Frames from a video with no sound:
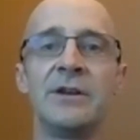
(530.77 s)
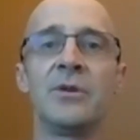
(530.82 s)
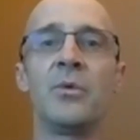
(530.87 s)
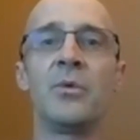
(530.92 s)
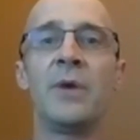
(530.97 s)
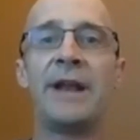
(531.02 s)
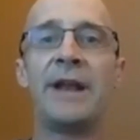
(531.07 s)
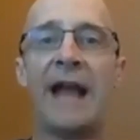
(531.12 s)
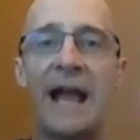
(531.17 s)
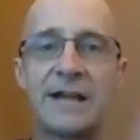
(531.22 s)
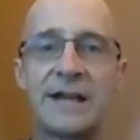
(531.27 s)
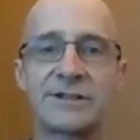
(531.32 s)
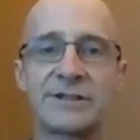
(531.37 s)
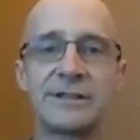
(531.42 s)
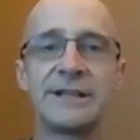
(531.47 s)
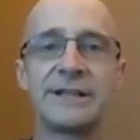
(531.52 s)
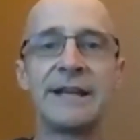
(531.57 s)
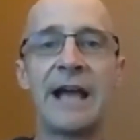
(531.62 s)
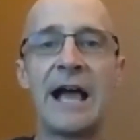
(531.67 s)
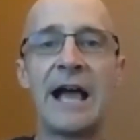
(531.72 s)
when
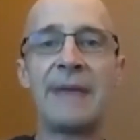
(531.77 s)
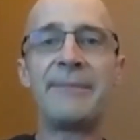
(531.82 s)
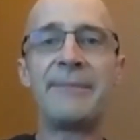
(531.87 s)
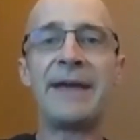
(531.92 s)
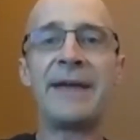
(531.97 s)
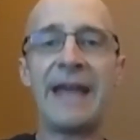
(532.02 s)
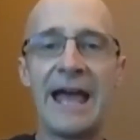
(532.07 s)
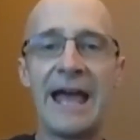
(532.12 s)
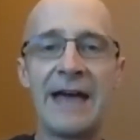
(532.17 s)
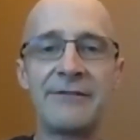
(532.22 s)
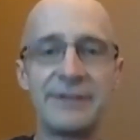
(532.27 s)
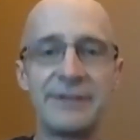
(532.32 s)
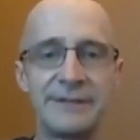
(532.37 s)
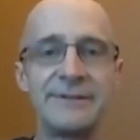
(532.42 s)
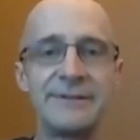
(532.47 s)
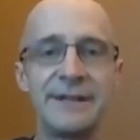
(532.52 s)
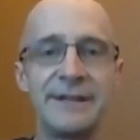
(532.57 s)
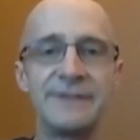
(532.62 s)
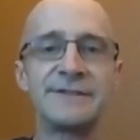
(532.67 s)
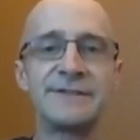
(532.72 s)
actually I may have it
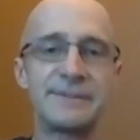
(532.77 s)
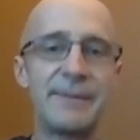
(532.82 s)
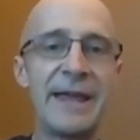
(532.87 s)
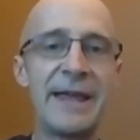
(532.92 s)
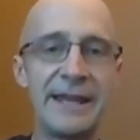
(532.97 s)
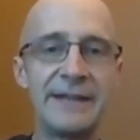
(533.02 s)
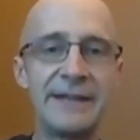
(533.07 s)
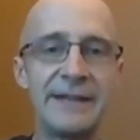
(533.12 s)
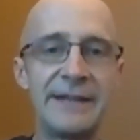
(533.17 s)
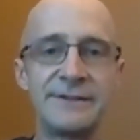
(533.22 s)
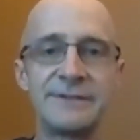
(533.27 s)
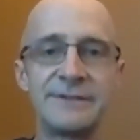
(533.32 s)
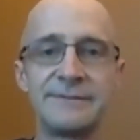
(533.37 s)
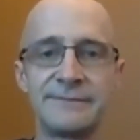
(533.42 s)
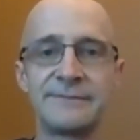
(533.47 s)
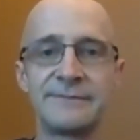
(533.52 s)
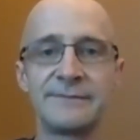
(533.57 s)
in spades,